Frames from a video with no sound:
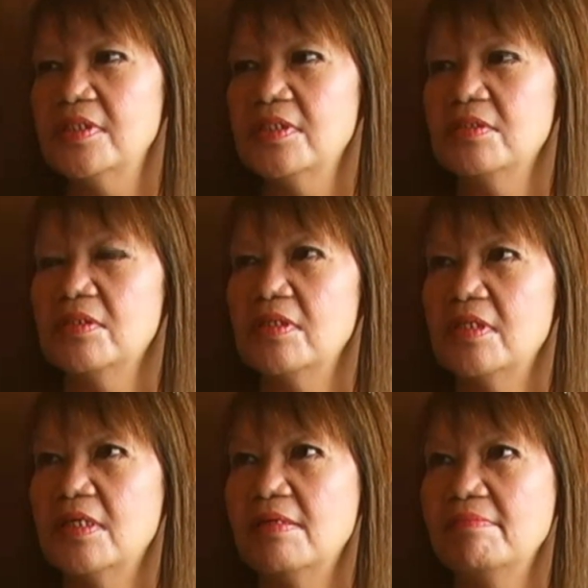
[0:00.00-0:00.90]
So
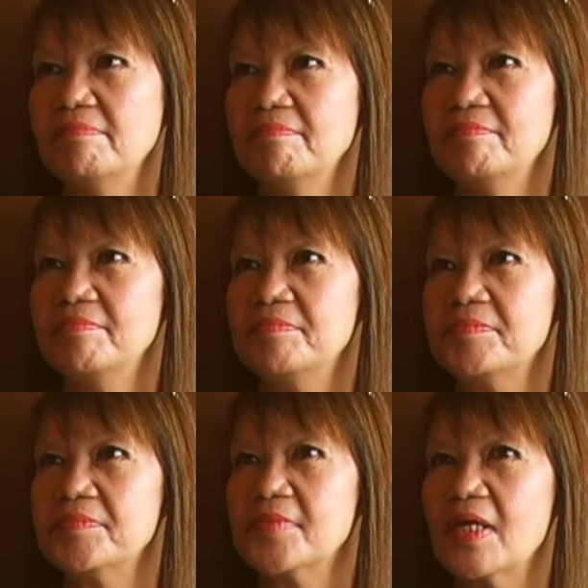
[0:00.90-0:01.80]

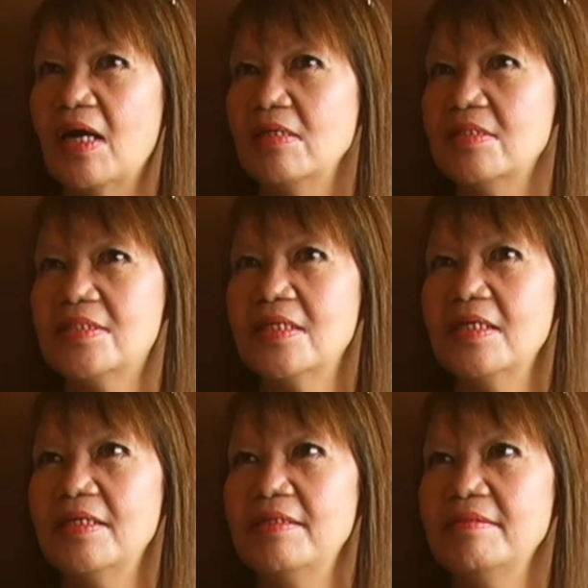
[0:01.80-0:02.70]
I'd
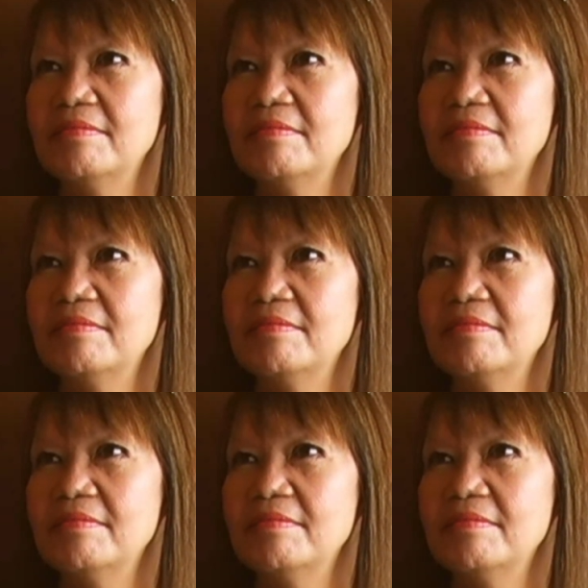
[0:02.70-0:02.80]
say